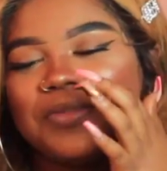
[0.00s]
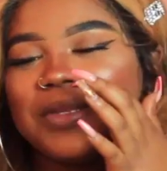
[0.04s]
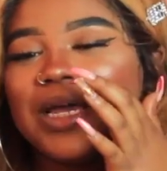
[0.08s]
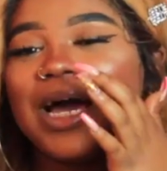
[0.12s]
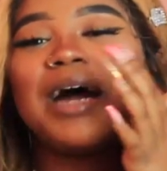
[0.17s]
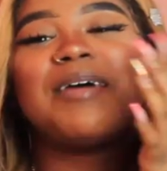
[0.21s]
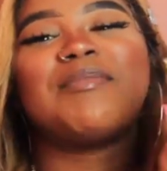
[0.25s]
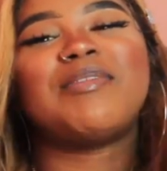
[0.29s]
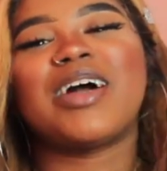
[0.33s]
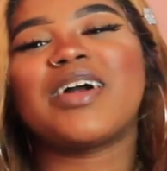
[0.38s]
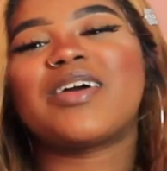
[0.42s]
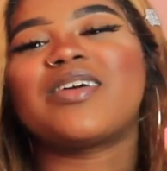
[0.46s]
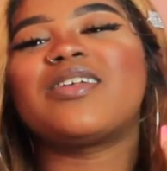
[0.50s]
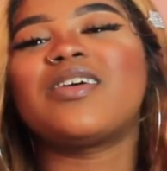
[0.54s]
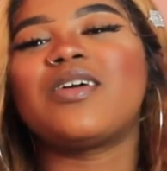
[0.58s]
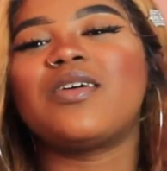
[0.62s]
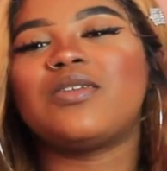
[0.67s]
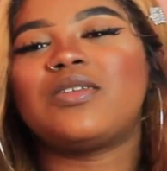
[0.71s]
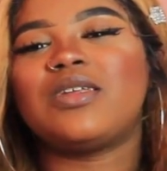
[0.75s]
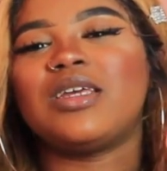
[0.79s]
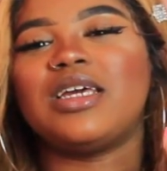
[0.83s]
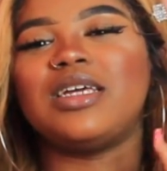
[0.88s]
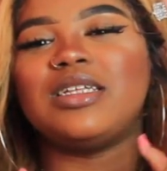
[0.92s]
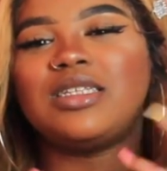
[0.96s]
I'm not gonna
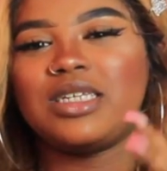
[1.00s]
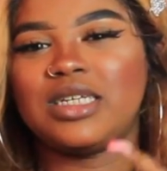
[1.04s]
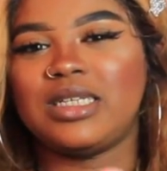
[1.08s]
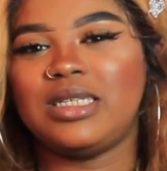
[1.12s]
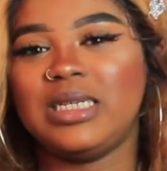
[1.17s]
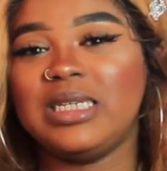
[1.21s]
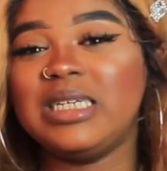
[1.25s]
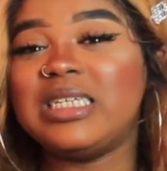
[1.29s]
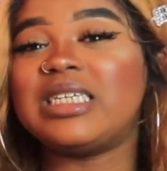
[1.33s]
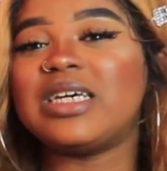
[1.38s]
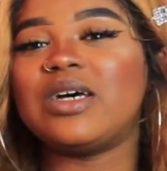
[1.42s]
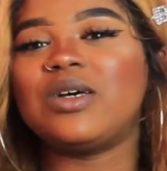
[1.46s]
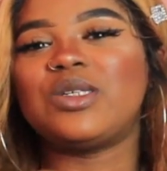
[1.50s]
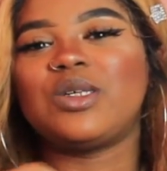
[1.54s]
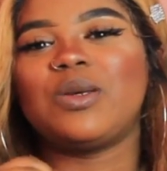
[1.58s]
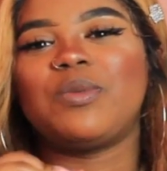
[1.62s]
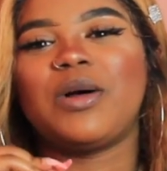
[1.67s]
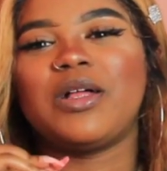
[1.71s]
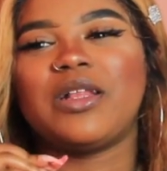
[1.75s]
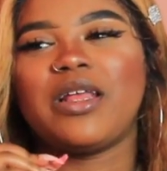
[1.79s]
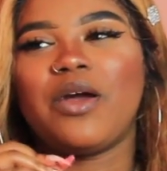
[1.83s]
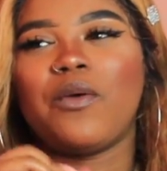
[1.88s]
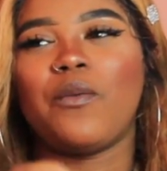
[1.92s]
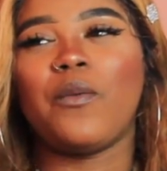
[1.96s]
go into details
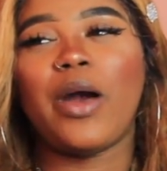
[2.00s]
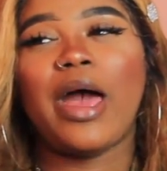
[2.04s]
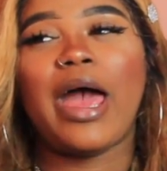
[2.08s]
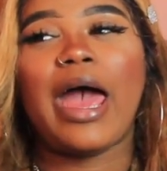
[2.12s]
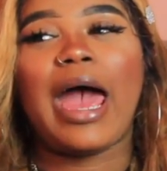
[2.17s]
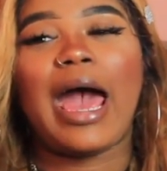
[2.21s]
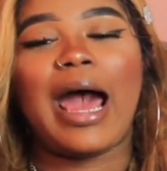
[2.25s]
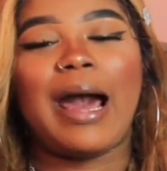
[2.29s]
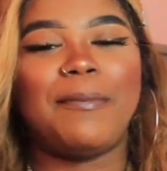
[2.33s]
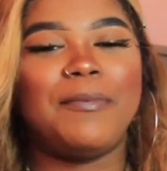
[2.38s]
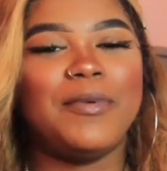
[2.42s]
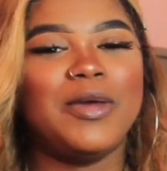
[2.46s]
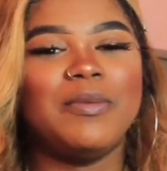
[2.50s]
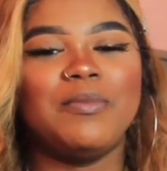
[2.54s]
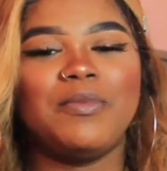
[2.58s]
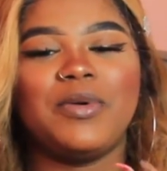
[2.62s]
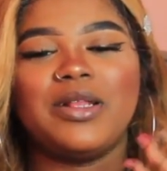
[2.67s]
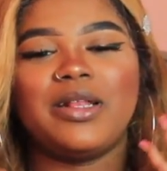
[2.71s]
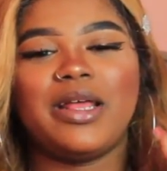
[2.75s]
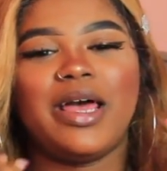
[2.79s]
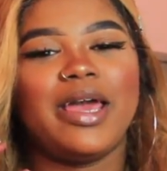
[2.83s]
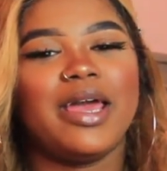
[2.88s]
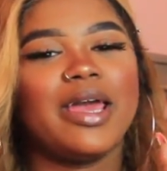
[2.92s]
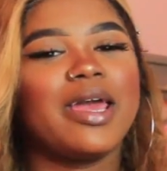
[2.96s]
about what happened,
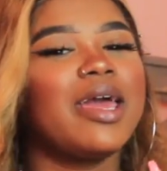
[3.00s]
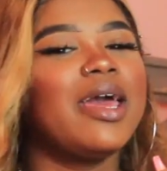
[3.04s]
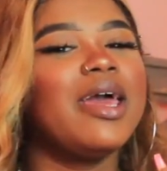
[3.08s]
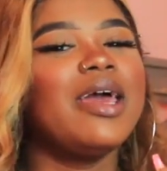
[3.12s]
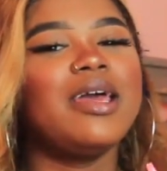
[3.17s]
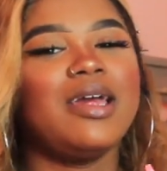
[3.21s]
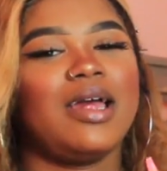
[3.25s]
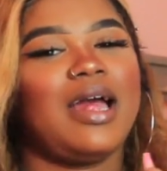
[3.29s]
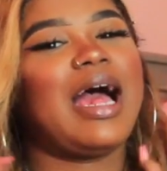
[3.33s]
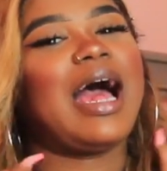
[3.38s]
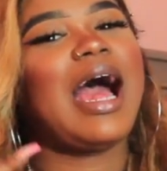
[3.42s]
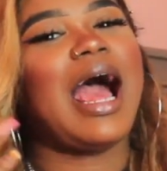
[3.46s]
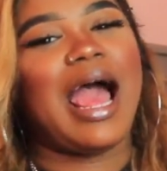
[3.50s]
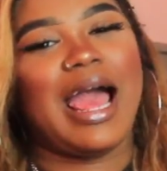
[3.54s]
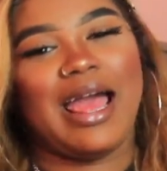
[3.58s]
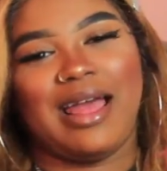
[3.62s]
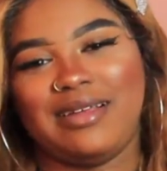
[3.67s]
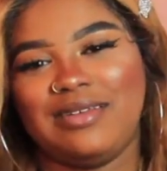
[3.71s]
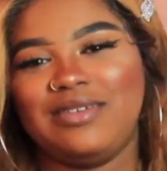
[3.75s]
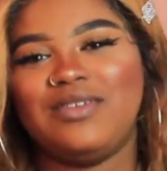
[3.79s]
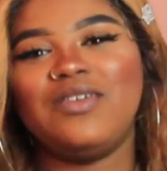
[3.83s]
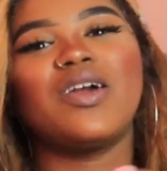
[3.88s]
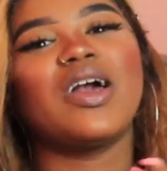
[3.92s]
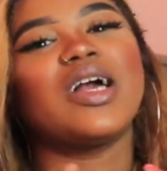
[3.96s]
but
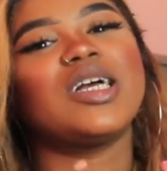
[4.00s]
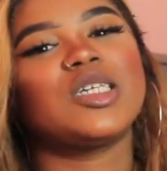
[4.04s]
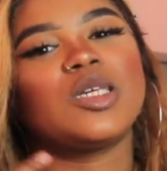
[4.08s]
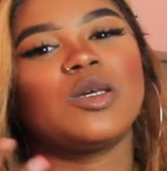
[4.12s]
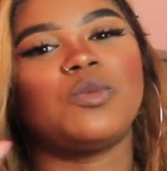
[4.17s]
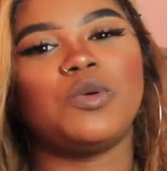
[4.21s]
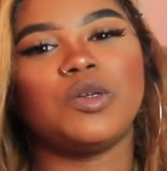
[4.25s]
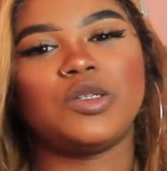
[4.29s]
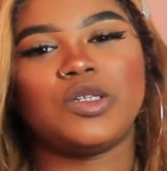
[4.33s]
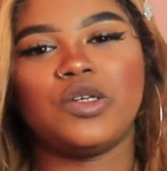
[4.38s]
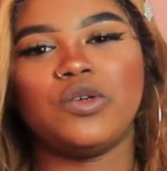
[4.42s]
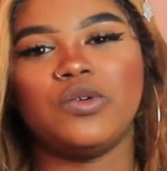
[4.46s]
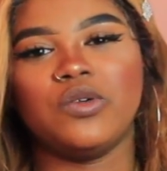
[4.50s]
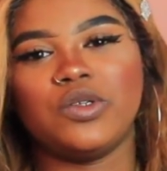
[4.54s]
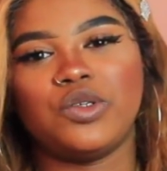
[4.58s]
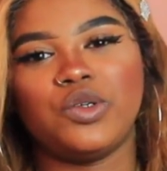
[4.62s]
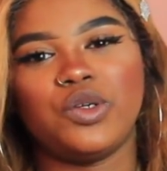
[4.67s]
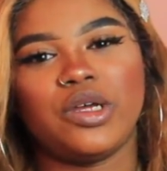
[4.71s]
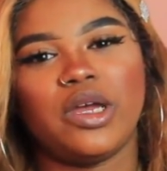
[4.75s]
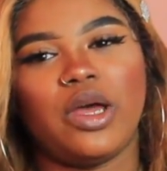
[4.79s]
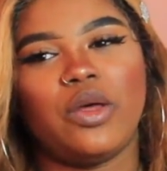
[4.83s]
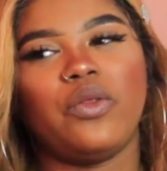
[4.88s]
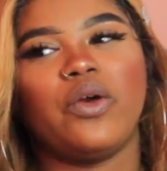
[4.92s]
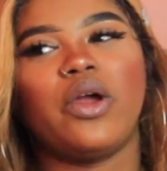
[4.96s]
you guys could put 2 and
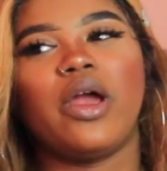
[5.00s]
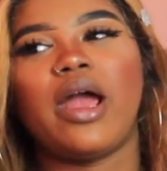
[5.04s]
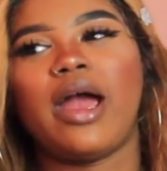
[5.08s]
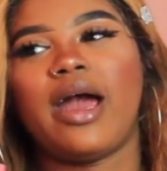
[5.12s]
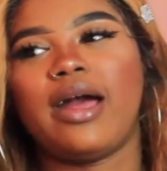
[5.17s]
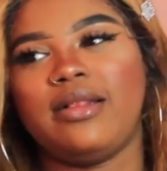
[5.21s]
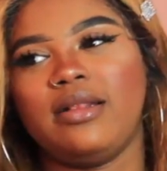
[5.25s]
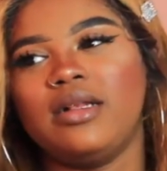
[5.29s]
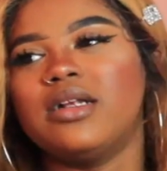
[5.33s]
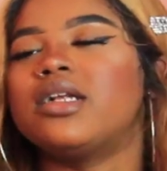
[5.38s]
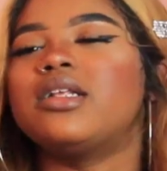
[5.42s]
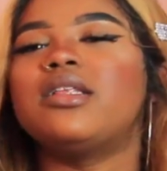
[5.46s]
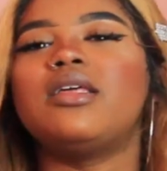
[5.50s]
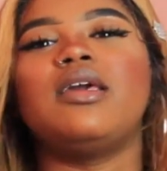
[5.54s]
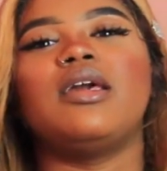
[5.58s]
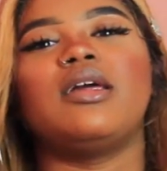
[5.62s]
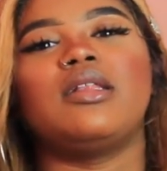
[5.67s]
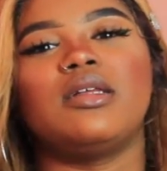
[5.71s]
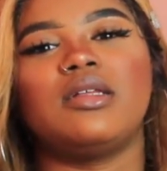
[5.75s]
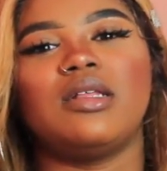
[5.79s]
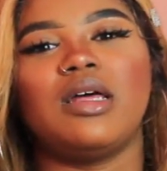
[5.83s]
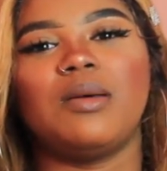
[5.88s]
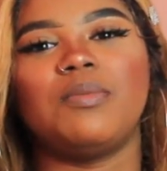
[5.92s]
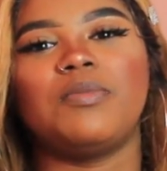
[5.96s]
2 together. I literally
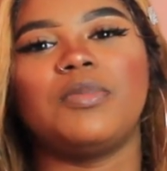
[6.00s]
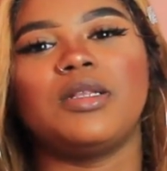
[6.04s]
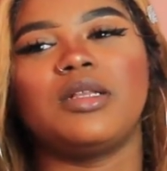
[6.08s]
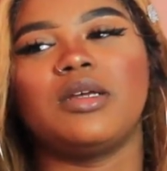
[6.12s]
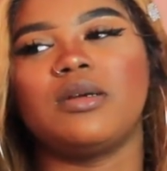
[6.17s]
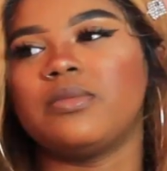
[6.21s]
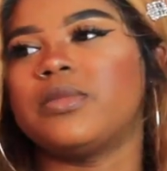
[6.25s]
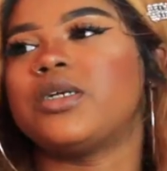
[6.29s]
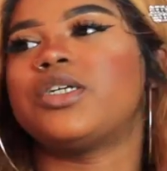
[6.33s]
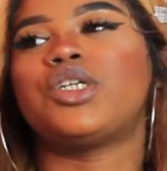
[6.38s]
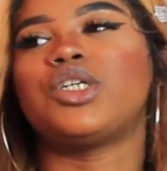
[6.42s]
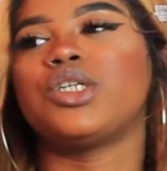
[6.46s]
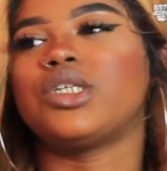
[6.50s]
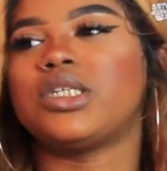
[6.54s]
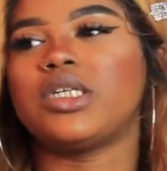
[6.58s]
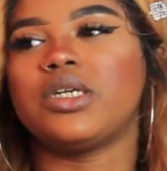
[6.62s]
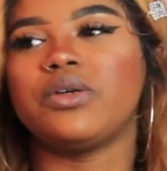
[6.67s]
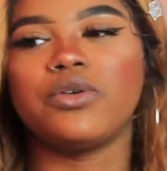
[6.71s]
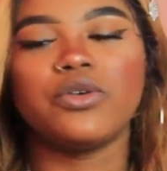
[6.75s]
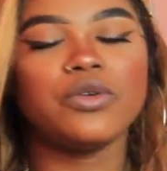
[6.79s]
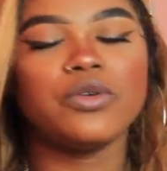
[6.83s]
ended up in the emergency